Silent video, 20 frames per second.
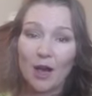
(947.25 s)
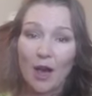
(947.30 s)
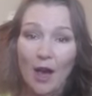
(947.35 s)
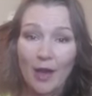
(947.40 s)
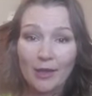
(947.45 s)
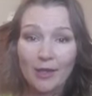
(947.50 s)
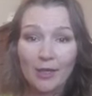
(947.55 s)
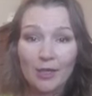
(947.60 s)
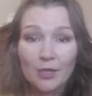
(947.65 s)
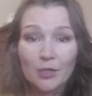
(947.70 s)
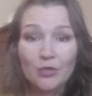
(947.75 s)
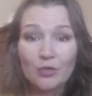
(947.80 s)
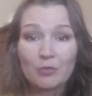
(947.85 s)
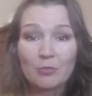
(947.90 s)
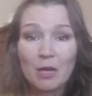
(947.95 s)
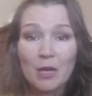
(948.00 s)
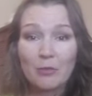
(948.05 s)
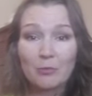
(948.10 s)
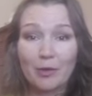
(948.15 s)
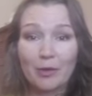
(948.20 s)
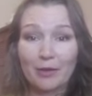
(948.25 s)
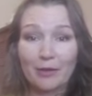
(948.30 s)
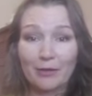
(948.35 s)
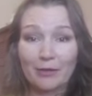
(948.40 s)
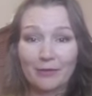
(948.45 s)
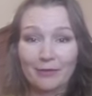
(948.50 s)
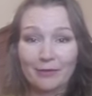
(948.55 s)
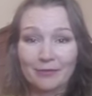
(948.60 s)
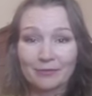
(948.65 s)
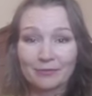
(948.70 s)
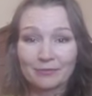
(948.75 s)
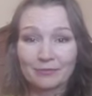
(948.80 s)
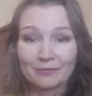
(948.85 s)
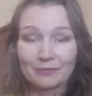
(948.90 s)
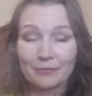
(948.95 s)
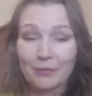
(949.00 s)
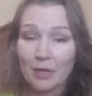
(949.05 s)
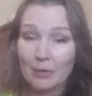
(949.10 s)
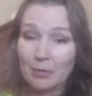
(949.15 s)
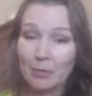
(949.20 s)
I can't remember,
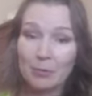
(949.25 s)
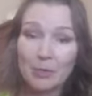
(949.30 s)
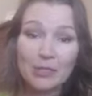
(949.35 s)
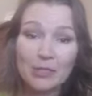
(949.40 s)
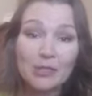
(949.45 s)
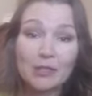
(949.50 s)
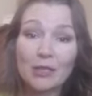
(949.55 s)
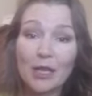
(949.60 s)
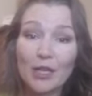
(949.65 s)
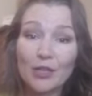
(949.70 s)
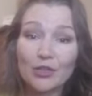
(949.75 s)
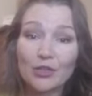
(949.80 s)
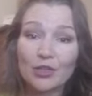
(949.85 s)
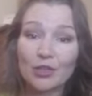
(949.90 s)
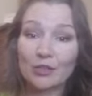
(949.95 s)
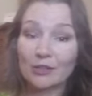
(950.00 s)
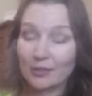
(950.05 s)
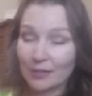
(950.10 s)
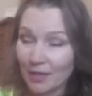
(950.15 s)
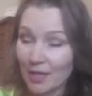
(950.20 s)
maybe meditation.